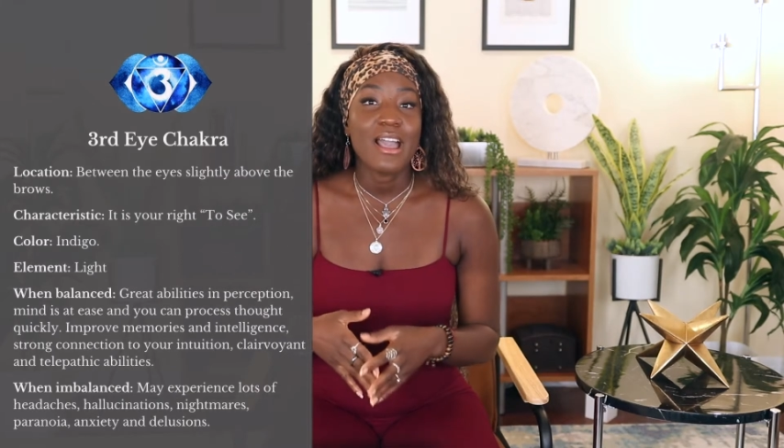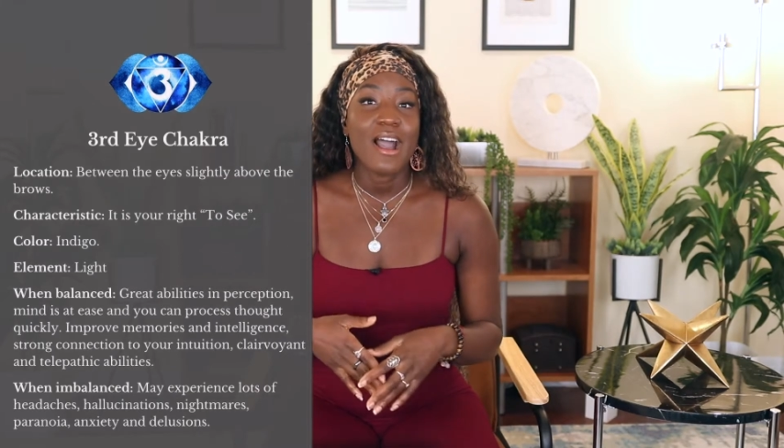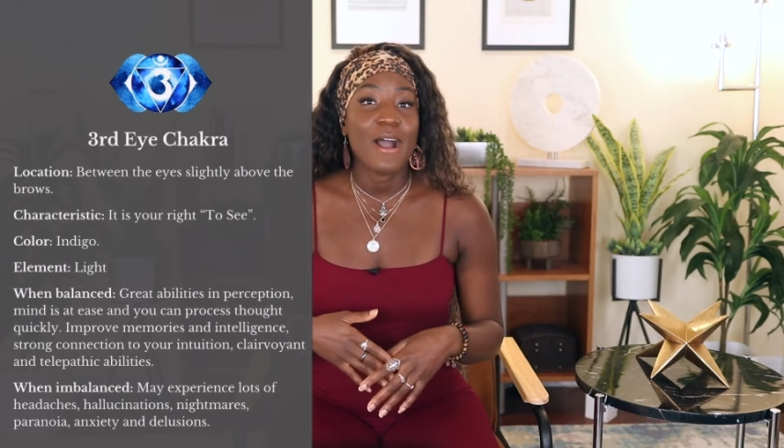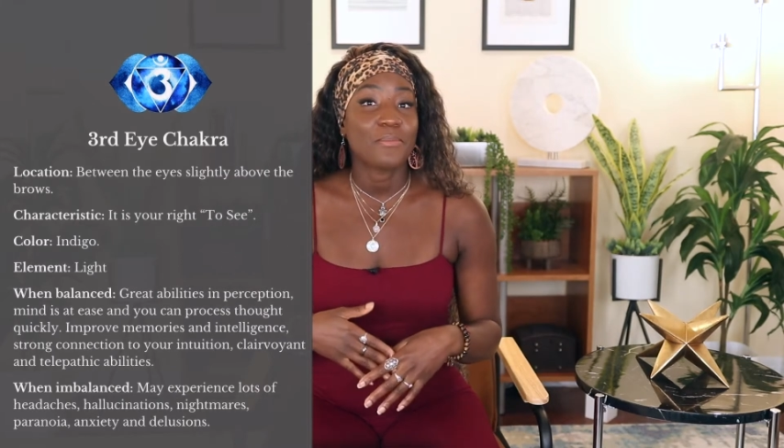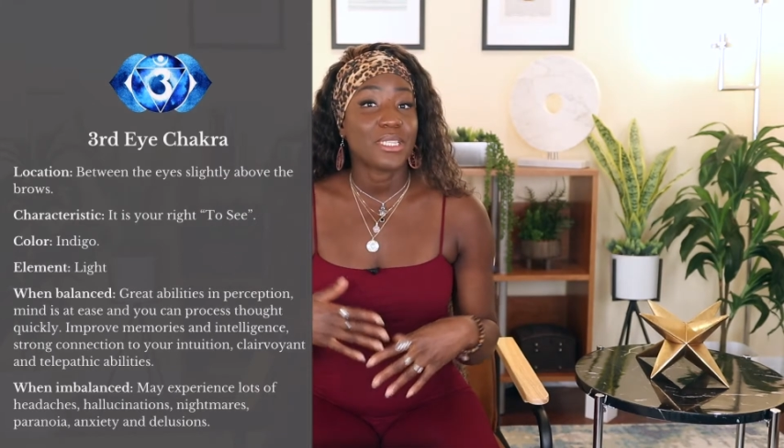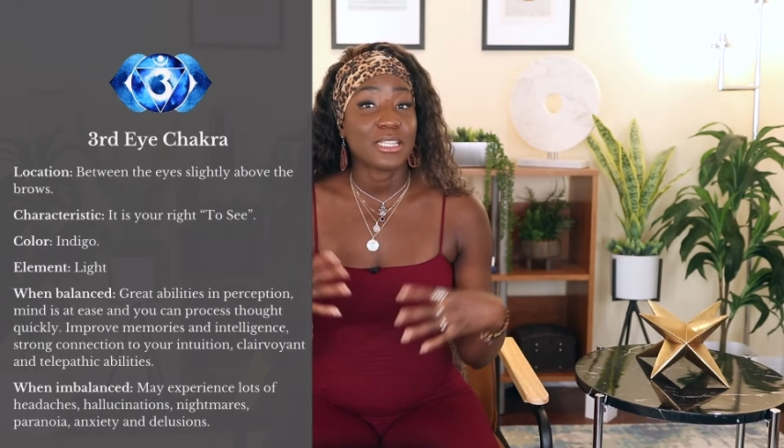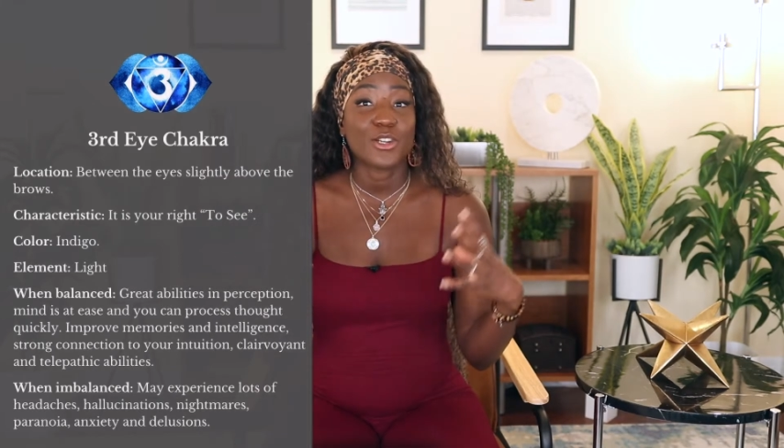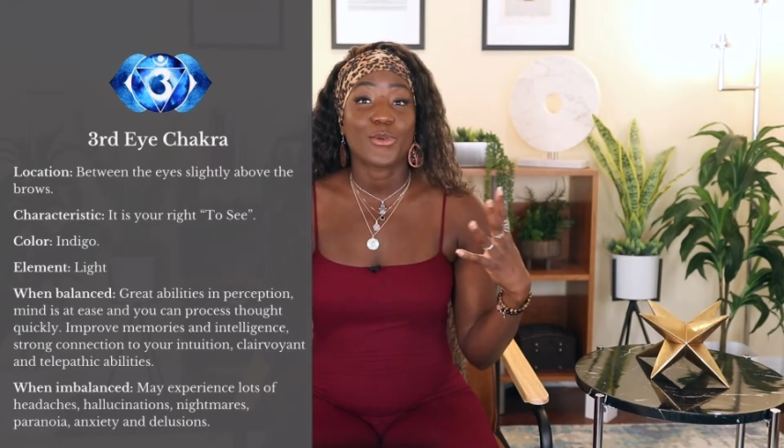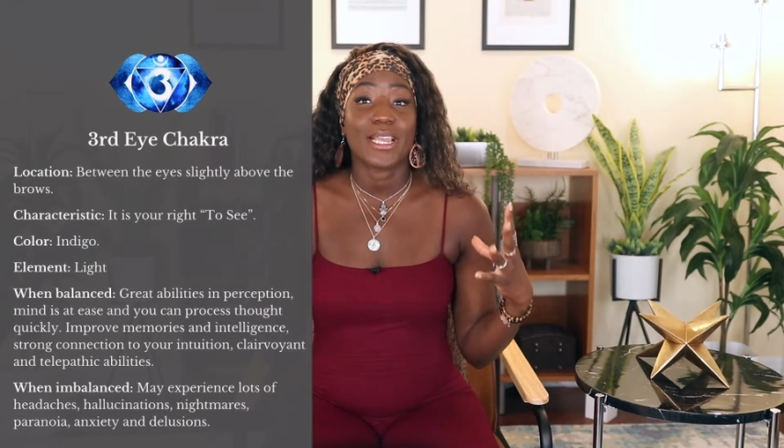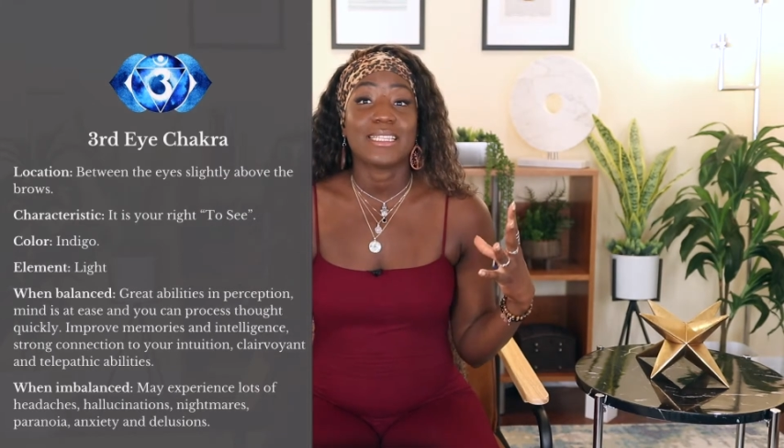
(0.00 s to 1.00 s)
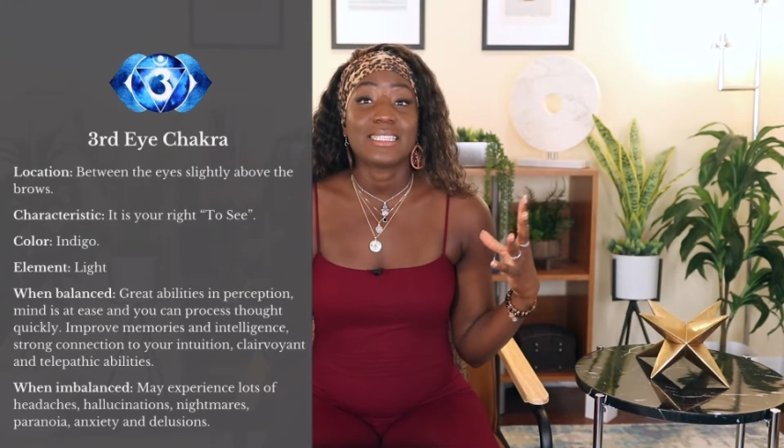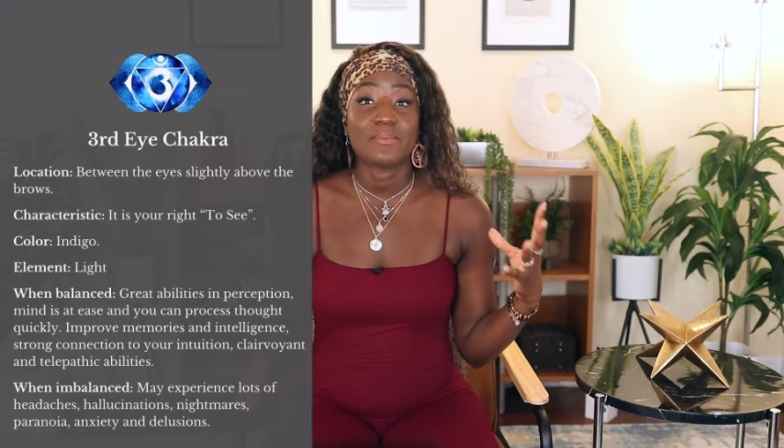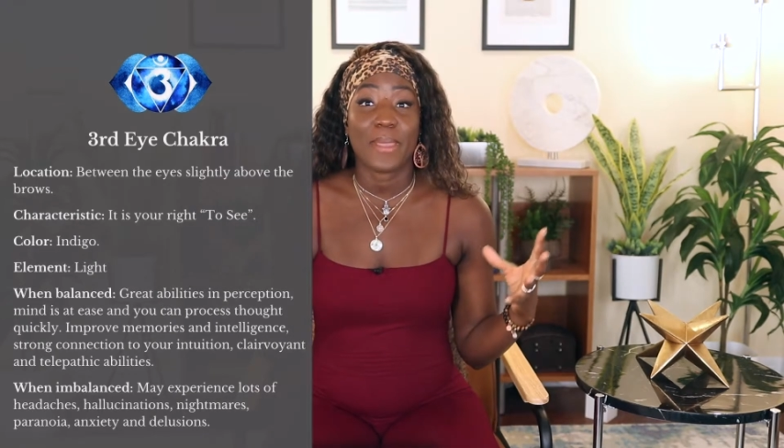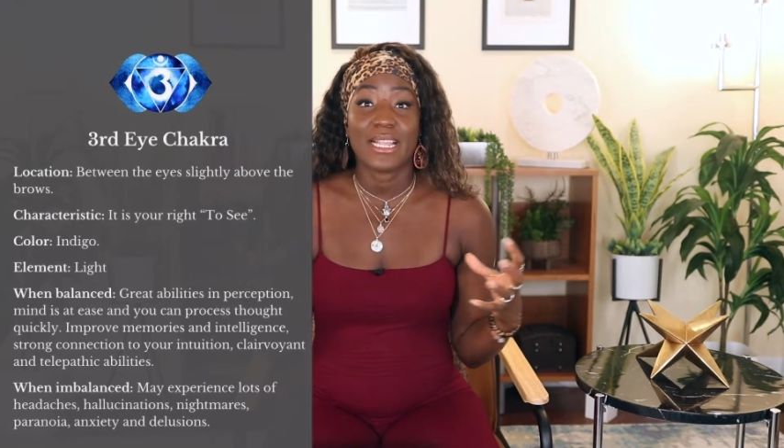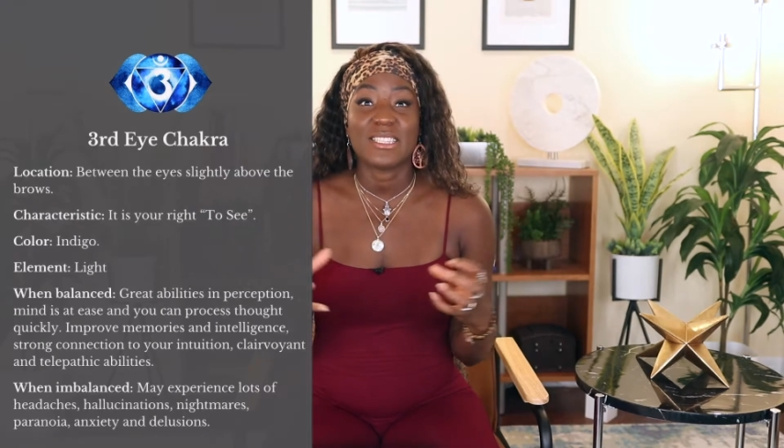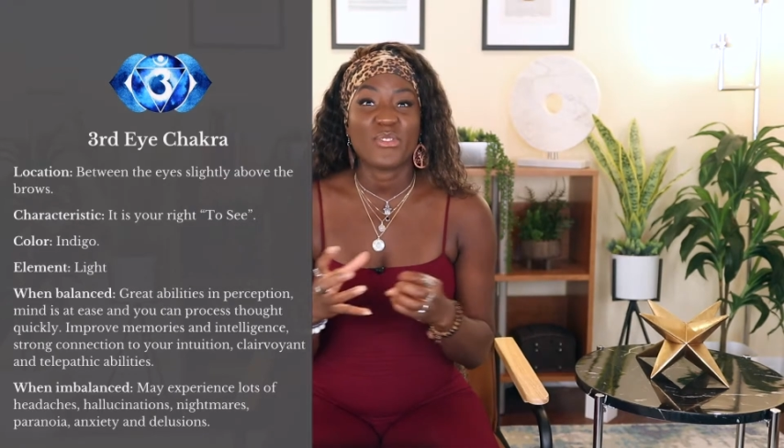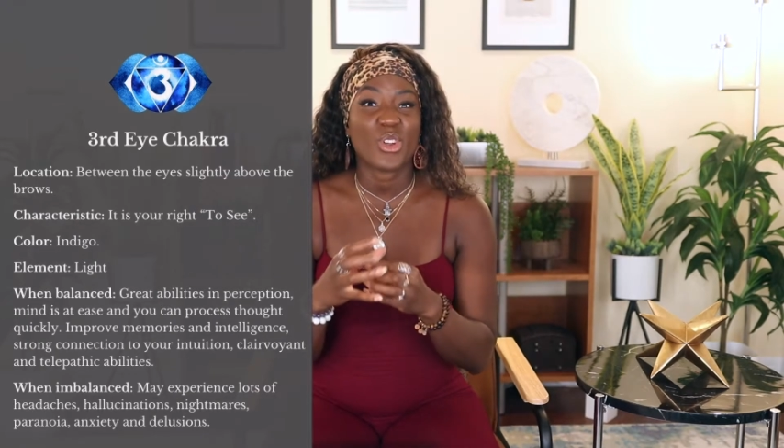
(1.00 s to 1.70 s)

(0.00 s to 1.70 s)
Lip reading: It's a great space for